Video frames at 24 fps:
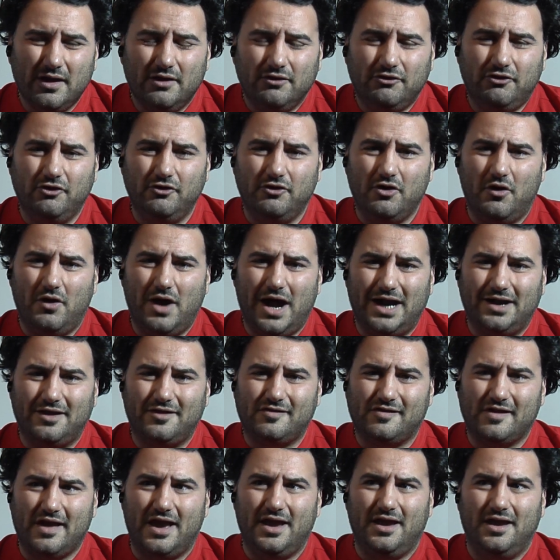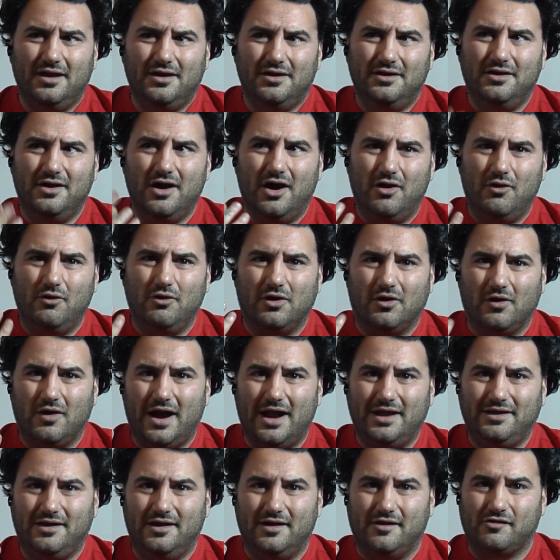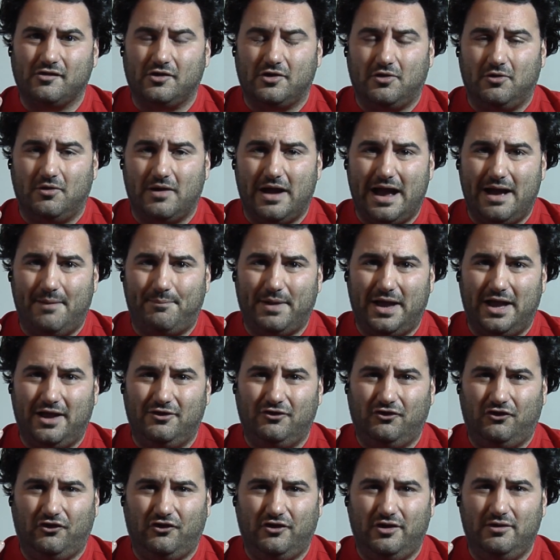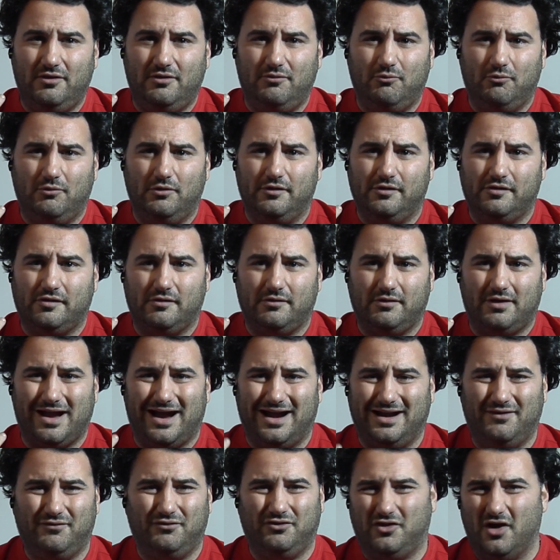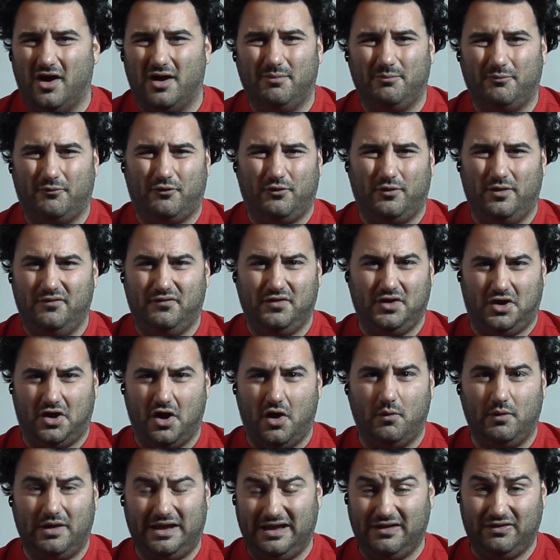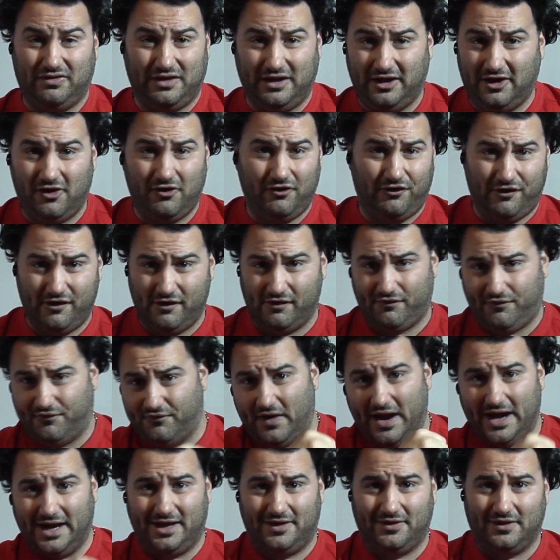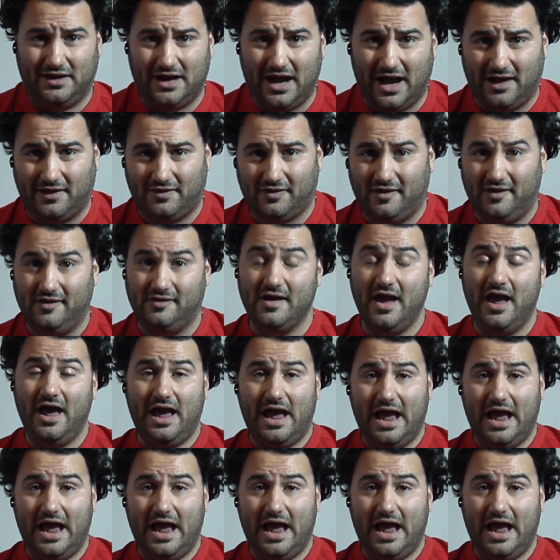Do you know how to say, no, her ideas are crap, and she was kind of dumb for even going and thinking she's fighting the Nazis,